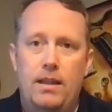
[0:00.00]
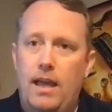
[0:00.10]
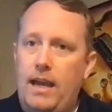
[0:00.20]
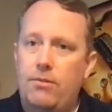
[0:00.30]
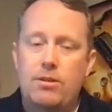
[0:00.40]

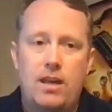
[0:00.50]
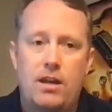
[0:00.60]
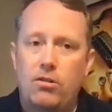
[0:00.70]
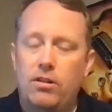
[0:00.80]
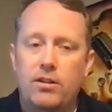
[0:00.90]
Like we
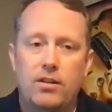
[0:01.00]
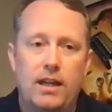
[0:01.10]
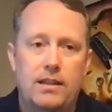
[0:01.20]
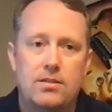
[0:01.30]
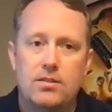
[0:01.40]
said earlier,
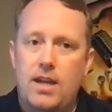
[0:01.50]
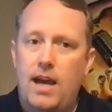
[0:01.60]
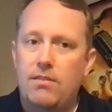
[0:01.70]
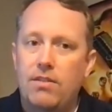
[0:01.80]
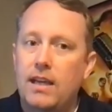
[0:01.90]
like this is
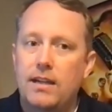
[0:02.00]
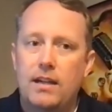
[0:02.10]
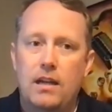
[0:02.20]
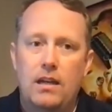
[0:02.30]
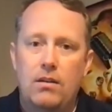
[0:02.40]
kind of
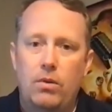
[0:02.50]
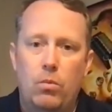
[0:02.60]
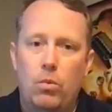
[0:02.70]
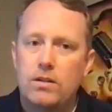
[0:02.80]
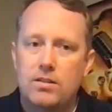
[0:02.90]
it.
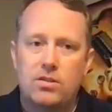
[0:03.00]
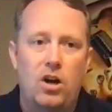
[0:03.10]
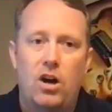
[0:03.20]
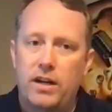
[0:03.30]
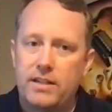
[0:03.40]
Once it's
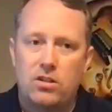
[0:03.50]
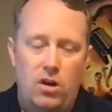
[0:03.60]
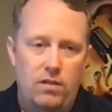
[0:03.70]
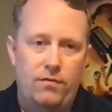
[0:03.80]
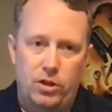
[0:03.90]
gone
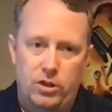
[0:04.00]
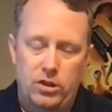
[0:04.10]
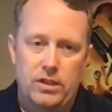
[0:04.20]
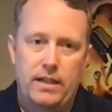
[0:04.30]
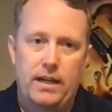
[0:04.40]
for
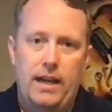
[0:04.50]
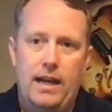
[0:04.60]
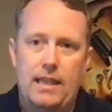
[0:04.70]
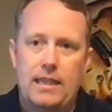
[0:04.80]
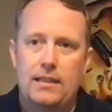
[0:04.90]
good.
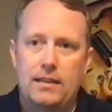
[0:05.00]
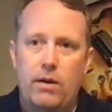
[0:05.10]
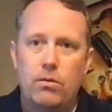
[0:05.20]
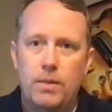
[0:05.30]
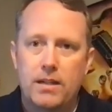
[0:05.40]
And I think that
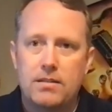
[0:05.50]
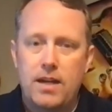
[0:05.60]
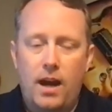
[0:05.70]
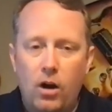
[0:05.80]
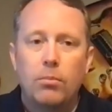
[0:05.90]
that would be a
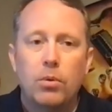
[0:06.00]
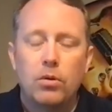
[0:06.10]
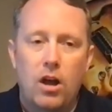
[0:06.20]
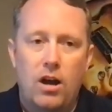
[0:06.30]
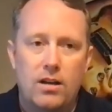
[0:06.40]
terrible
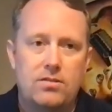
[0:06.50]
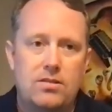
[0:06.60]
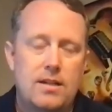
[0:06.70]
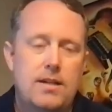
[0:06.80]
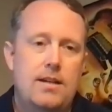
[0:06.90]

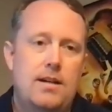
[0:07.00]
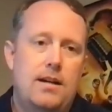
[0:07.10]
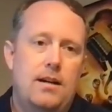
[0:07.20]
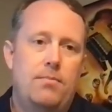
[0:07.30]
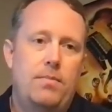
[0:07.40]
loss,
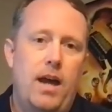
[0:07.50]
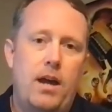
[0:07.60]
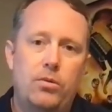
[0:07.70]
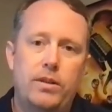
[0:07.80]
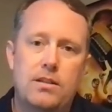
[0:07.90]
not
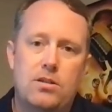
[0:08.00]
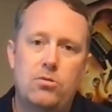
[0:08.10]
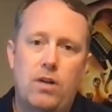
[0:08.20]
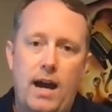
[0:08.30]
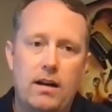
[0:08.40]
only
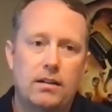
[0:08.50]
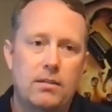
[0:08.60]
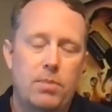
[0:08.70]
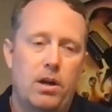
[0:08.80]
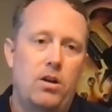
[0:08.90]
to
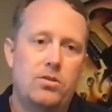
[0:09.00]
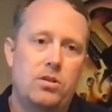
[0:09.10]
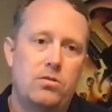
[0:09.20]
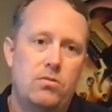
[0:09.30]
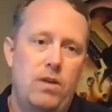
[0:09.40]
Ireland, but
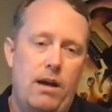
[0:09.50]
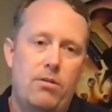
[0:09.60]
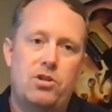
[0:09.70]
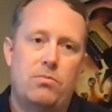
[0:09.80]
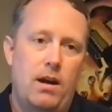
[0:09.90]
also to
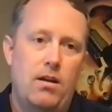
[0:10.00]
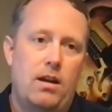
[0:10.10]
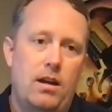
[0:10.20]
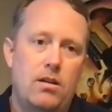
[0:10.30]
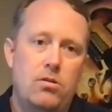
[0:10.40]
Irish
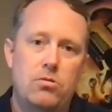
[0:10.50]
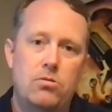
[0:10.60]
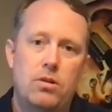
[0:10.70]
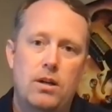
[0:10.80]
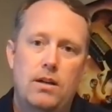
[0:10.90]
America, who